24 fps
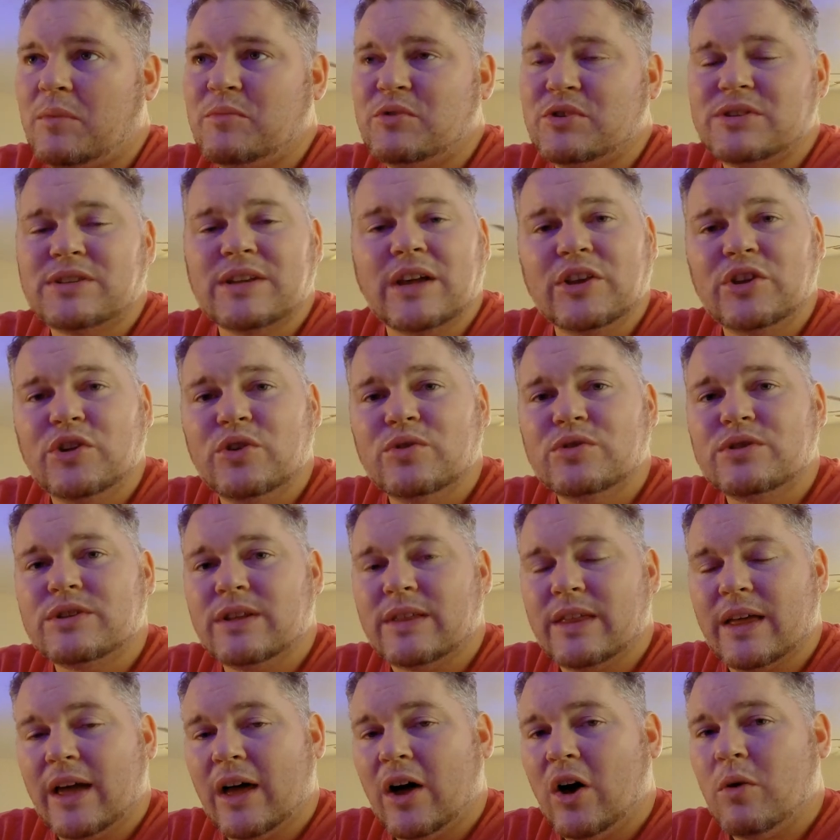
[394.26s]
just not used
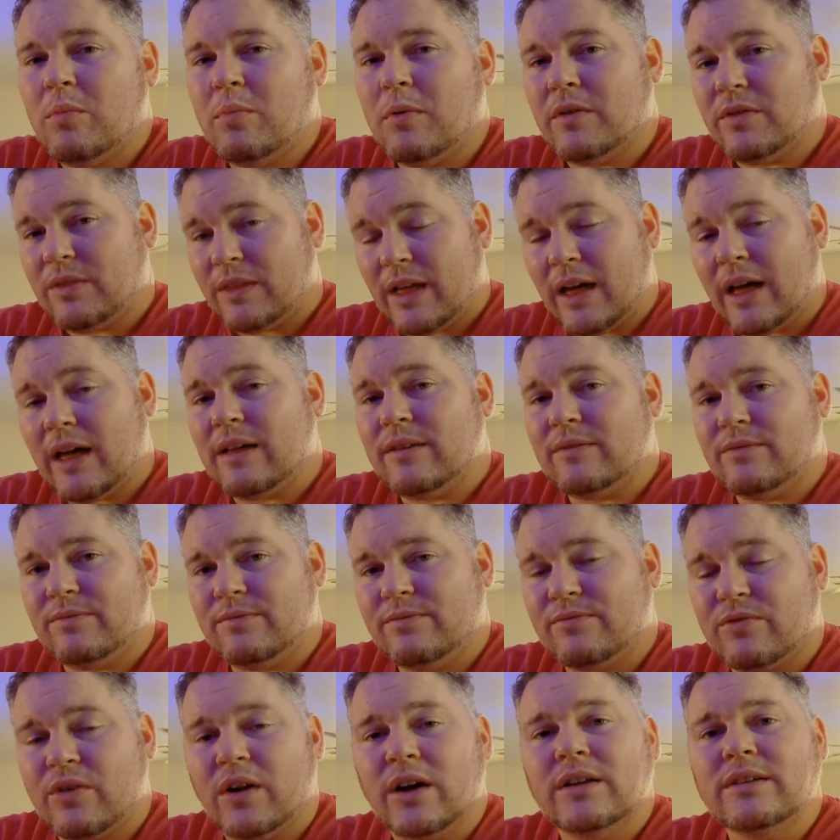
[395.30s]
to the help on that
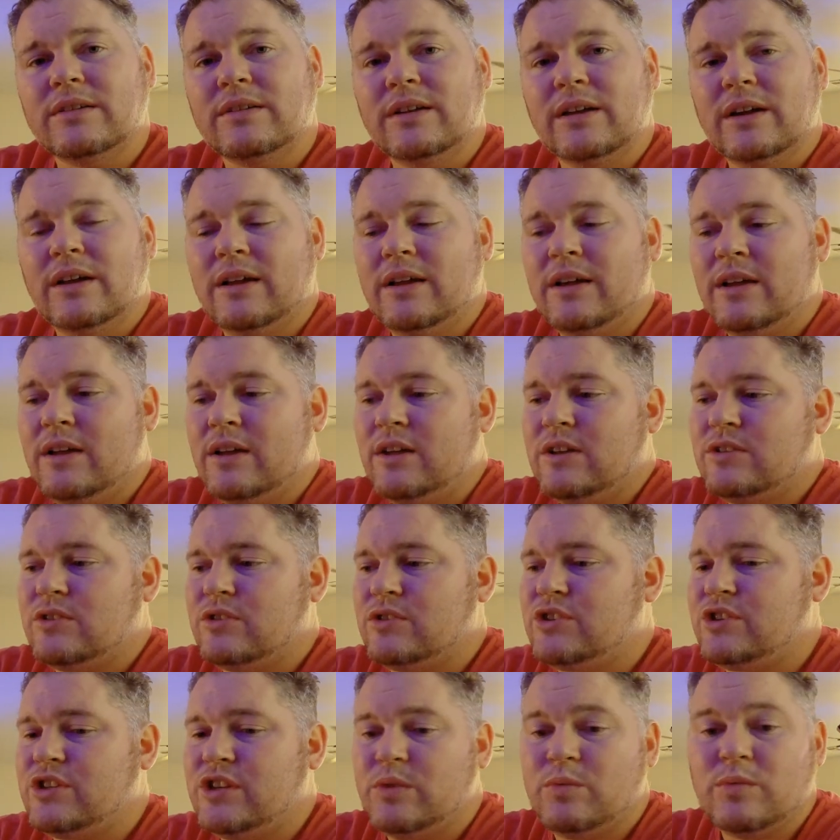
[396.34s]
front.
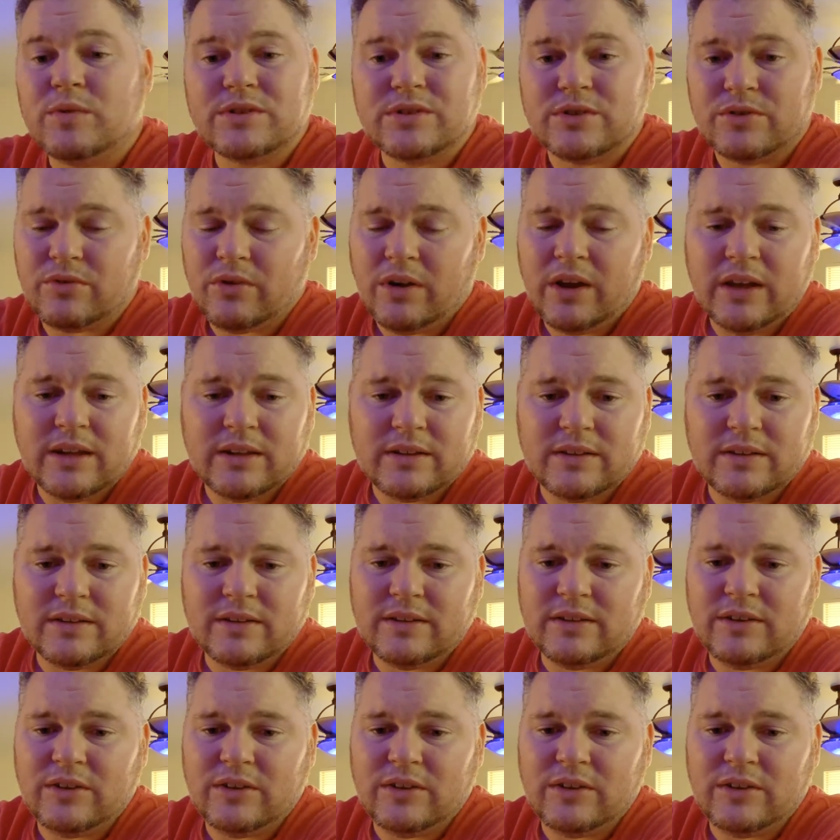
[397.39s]
So she was great,